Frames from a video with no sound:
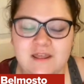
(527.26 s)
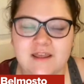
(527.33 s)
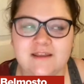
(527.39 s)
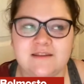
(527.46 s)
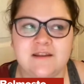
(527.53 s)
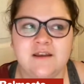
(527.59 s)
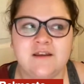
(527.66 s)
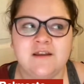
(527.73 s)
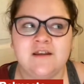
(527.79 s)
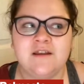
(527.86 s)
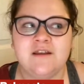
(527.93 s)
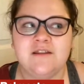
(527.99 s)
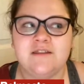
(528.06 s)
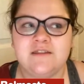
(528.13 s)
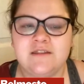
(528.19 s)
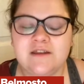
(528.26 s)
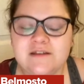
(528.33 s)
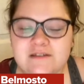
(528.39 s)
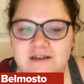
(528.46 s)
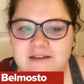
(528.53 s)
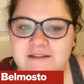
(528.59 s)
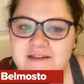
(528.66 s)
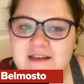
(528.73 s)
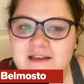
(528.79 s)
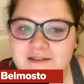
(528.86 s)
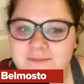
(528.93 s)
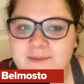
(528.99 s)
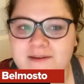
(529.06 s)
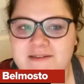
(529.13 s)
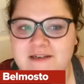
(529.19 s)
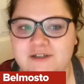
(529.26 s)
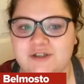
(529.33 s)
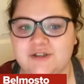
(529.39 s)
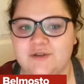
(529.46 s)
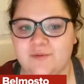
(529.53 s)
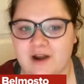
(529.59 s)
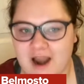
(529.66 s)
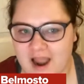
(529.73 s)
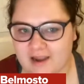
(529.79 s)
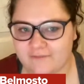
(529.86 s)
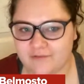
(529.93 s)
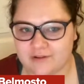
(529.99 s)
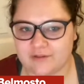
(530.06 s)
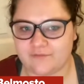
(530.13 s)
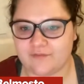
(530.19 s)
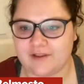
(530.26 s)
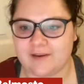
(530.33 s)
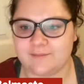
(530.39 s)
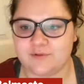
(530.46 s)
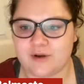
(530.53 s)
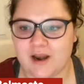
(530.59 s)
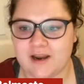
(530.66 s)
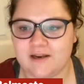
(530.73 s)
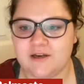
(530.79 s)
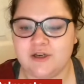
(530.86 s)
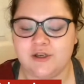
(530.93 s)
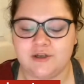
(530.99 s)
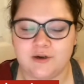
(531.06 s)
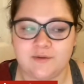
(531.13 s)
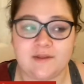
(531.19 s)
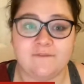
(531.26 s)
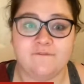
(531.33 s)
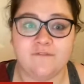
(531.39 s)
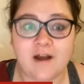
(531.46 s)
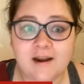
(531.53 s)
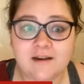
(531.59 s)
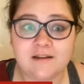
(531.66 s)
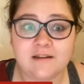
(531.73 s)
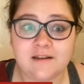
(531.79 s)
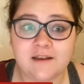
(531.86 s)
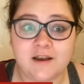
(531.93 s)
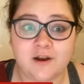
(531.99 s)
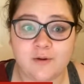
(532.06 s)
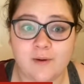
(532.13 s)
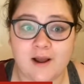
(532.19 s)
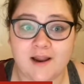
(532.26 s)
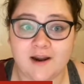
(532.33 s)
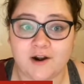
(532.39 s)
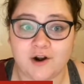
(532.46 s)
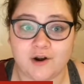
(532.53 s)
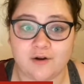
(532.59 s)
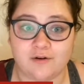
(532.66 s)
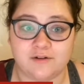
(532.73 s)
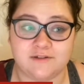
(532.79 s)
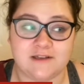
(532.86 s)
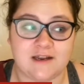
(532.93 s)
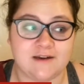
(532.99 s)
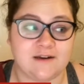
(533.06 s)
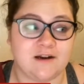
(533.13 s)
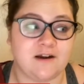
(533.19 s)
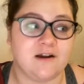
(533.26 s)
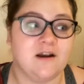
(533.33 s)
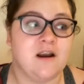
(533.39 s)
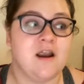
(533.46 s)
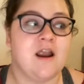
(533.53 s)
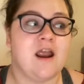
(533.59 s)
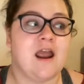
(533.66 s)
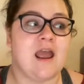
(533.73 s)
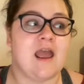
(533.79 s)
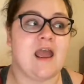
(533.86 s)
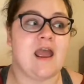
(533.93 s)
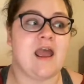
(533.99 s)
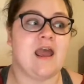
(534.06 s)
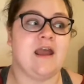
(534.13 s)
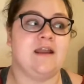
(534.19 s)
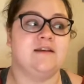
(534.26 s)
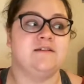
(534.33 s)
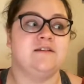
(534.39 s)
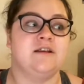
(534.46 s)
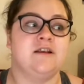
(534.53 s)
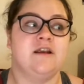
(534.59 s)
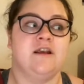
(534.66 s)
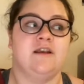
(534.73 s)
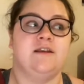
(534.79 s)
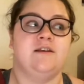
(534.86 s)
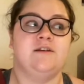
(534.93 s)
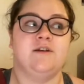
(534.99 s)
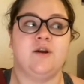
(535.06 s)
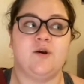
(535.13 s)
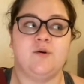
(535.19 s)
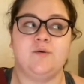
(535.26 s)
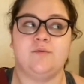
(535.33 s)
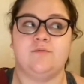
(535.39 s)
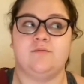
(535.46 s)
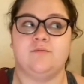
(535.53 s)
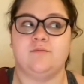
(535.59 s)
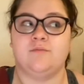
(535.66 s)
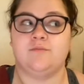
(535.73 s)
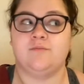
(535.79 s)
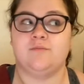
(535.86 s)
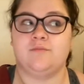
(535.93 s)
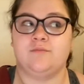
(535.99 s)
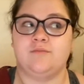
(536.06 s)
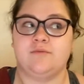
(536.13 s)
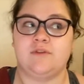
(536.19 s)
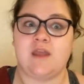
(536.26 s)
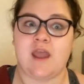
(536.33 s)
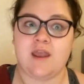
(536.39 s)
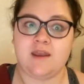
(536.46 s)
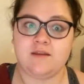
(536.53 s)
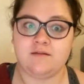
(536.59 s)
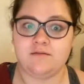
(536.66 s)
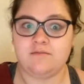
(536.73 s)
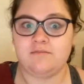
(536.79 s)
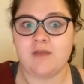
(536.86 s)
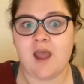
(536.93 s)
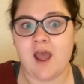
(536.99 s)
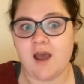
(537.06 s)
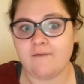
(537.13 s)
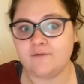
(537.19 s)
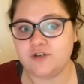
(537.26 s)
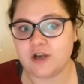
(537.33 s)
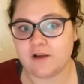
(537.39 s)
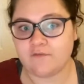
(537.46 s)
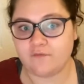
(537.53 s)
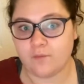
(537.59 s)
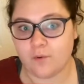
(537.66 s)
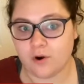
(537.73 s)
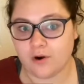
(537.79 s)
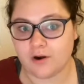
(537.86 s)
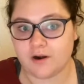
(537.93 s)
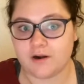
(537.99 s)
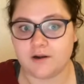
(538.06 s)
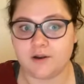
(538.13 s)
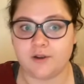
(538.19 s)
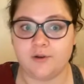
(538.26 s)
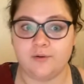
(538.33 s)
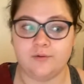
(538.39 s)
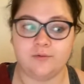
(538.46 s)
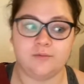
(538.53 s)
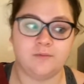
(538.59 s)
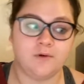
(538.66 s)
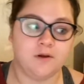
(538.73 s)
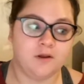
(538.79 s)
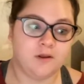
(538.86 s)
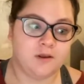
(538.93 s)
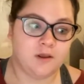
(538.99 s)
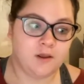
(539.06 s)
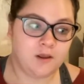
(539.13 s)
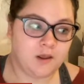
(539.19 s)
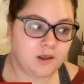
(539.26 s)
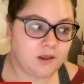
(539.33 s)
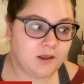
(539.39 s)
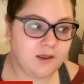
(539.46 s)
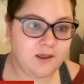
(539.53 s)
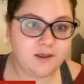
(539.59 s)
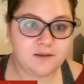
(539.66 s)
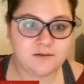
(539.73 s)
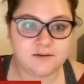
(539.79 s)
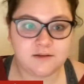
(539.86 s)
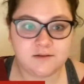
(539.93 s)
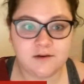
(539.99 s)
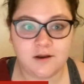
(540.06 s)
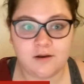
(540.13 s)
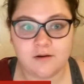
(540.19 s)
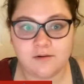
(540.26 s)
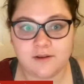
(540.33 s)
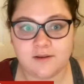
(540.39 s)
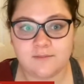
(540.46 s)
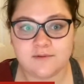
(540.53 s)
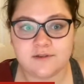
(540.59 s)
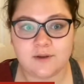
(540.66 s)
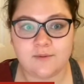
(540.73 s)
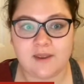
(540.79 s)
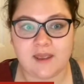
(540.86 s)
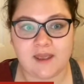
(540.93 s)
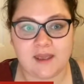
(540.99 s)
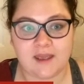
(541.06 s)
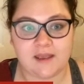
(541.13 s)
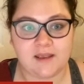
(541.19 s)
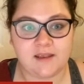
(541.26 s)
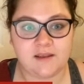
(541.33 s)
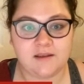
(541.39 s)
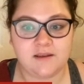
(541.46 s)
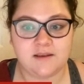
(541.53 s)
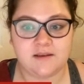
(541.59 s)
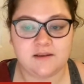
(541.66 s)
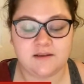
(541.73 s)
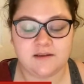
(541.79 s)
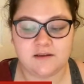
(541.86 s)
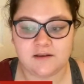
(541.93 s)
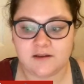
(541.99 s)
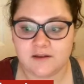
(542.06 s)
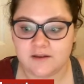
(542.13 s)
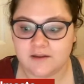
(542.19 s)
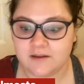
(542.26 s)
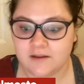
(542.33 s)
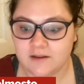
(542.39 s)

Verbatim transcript: like the the expectations were high for the Flames, right? You know, they finally acquire a goaltender and you know, they have Geoff Ward who eh, you know, he was okay. He